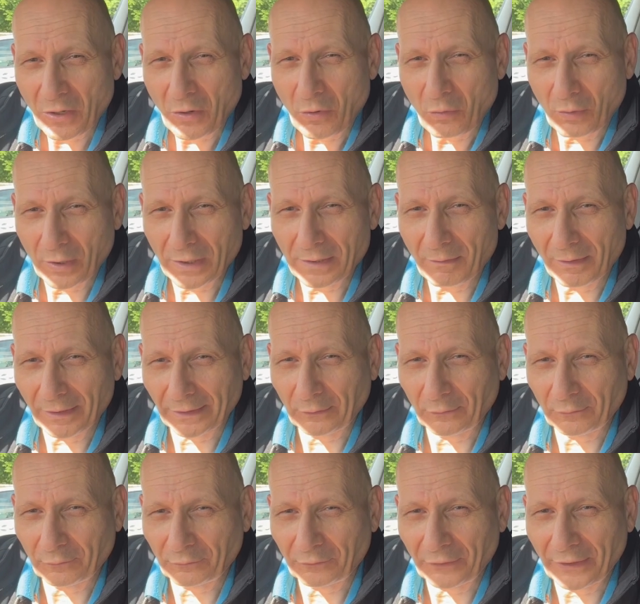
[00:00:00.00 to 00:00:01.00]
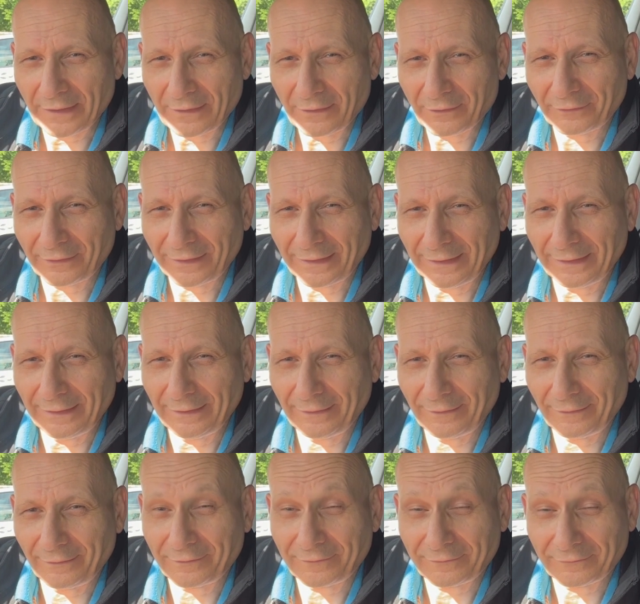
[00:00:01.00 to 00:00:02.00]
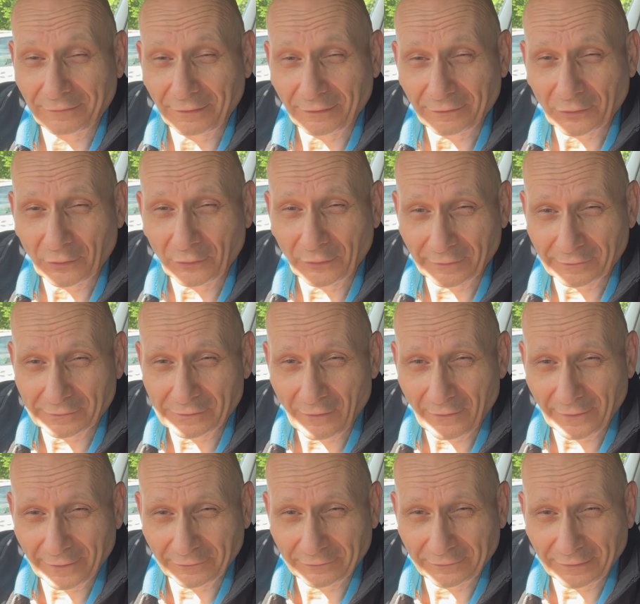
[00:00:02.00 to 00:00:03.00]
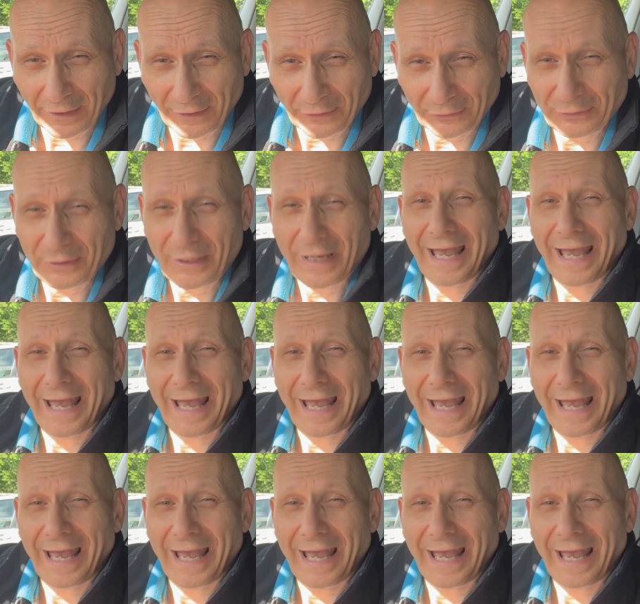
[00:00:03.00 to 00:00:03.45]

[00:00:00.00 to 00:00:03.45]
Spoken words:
One of my good friends is just got his light show,